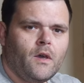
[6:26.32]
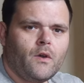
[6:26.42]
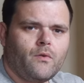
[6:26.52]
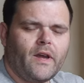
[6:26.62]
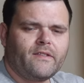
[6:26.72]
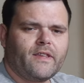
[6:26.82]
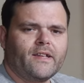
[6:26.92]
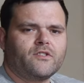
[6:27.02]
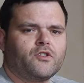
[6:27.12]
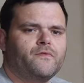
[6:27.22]
Right
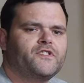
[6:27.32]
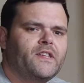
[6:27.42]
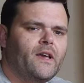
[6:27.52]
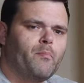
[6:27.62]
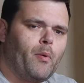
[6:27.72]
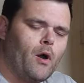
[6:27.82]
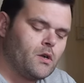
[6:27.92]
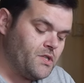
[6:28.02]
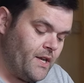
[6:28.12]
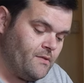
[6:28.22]
then, so you've seen the
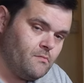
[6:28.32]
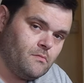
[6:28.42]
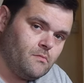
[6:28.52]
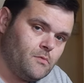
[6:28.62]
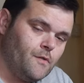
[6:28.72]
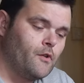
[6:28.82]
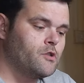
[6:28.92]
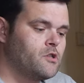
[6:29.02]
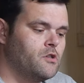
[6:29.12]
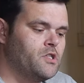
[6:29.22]
unboxing. You've
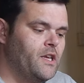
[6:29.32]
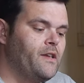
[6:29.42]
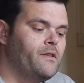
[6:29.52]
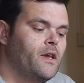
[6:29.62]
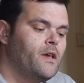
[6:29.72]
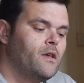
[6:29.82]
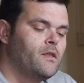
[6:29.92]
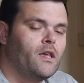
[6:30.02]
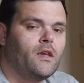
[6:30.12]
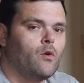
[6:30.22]
also seen
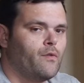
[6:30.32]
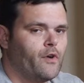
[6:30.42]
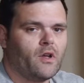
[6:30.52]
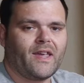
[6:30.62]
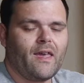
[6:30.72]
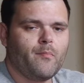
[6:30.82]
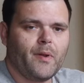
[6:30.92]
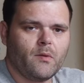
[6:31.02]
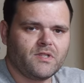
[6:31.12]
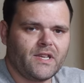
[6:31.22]
the overall
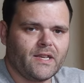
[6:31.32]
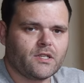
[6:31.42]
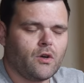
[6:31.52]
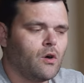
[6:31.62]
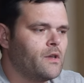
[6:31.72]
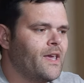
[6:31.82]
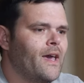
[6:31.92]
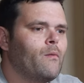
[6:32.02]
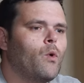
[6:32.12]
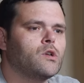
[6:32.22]
gameplay with CSGO.
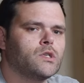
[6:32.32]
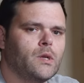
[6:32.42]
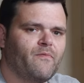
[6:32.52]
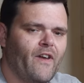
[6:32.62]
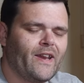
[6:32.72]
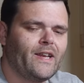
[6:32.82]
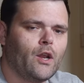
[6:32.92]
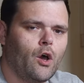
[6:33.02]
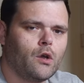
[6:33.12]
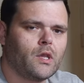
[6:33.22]
Yeah, it wasn't a very
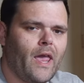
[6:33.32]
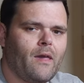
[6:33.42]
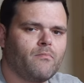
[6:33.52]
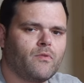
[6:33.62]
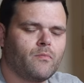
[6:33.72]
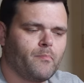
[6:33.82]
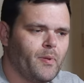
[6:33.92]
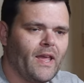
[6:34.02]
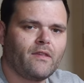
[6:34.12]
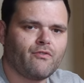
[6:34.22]
long game
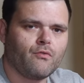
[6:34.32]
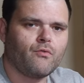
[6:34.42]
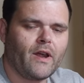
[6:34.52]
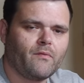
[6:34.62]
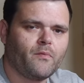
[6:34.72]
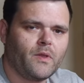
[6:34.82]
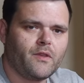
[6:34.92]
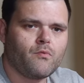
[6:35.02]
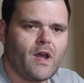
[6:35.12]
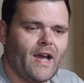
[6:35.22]
playthrough run with
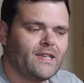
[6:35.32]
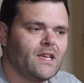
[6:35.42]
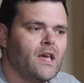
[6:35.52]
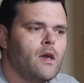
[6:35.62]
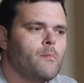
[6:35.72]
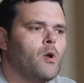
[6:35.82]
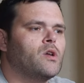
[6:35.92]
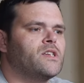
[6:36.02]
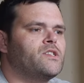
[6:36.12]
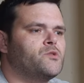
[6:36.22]
you guys,
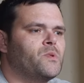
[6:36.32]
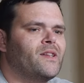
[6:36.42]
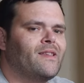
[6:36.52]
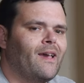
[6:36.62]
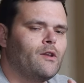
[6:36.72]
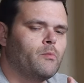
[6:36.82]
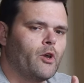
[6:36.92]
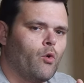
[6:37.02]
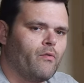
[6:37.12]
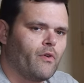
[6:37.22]
because I just want to tell you my
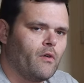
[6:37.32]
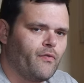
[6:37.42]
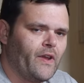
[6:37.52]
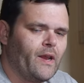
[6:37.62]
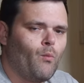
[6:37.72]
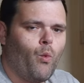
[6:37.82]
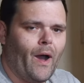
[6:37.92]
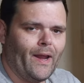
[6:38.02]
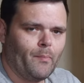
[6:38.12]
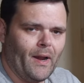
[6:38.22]
overall feeling
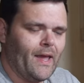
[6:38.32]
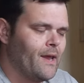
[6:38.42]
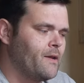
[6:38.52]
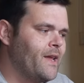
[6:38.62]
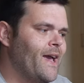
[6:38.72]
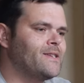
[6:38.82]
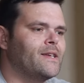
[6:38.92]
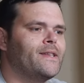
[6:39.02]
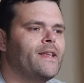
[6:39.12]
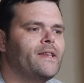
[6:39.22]
while playing. Yes,
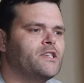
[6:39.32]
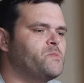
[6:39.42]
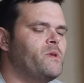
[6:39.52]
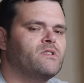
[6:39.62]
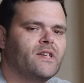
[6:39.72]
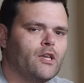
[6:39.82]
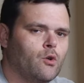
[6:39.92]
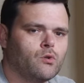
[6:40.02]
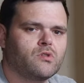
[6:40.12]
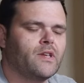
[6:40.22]
I didn't experience any
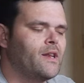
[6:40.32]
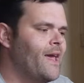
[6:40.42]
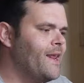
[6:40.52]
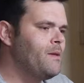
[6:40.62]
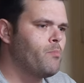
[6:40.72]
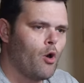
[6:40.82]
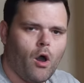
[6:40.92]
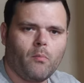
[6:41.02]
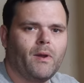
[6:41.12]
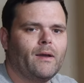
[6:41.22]
ghosting, any
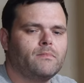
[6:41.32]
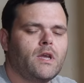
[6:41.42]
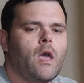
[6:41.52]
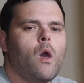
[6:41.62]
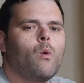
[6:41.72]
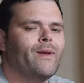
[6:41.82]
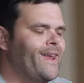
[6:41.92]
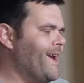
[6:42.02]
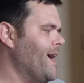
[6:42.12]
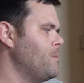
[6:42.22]
problems when
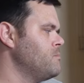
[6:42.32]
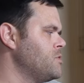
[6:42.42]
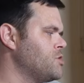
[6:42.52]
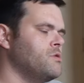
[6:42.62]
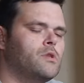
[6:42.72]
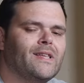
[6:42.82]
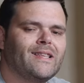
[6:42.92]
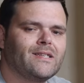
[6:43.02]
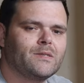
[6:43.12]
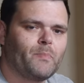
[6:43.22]
it comes to the
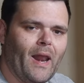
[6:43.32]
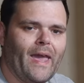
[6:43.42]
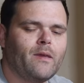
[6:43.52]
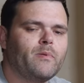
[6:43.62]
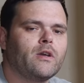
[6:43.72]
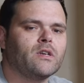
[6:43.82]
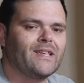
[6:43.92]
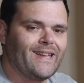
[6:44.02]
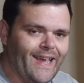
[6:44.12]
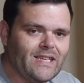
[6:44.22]
display, because
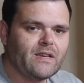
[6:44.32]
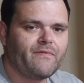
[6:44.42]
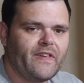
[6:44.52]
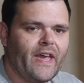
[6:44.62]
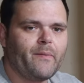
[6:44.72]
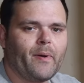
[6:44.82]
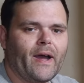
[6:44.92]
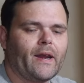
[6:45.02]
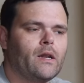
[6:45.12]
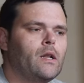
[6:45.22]
it is a VA
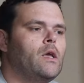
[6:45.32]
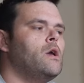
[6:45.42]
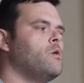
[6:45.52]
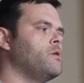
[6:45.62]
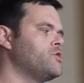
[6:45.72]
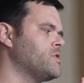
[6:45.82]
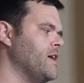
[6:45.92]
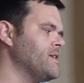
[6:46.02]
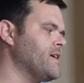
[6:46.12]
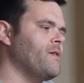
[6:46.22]
panel, which
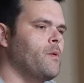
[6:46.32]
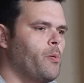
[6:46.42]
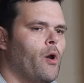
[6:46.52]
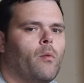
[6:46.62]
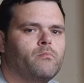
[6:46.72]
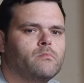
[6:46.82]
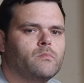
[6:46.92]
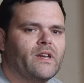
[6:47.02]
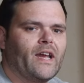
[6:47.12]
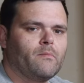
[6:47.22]
does have a
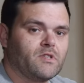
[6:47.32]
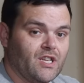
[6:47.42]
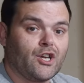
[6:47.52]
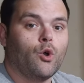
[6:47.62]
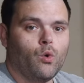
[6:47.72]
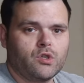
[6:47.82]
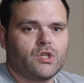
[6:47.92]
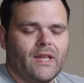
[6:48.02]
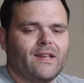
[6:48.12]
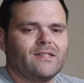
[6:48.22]
problem when it comes to
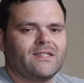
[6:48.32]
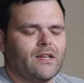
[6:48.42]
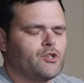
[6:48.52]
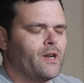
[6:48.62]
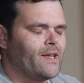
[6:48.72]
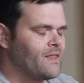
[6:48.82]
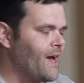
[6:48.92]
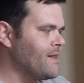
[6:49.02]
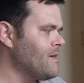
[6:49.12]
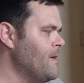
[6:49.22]
ghosting and such like
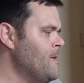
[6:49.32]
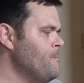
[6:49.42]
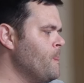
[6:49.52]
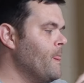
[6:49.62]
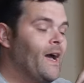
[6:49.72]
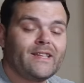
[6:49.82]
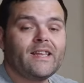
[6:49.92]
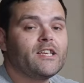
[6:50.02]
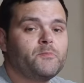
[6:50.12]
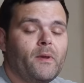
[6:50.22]
that. I
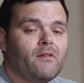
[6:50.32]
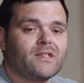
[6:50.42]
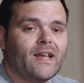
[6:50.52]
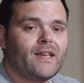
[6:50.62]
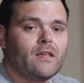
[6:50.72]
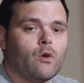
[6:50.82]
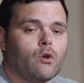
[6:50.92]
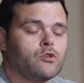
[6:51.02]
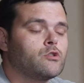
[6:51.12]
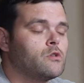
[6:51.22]
didn't experience any of
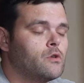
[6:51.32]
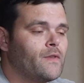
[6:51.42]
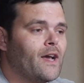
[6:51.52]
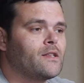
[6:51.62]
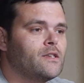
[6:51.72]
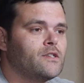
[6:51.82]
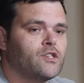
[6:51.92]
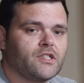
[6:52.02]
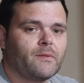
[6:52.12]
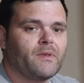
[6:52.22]
those, so that is
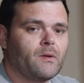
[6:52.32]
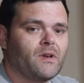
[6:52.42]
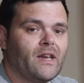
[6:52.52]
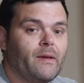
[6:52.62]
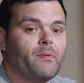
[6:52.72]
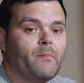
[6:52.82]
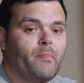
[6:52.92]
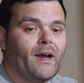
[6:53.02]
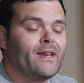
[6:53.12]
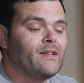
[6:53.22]
just something I want to nip in the bud.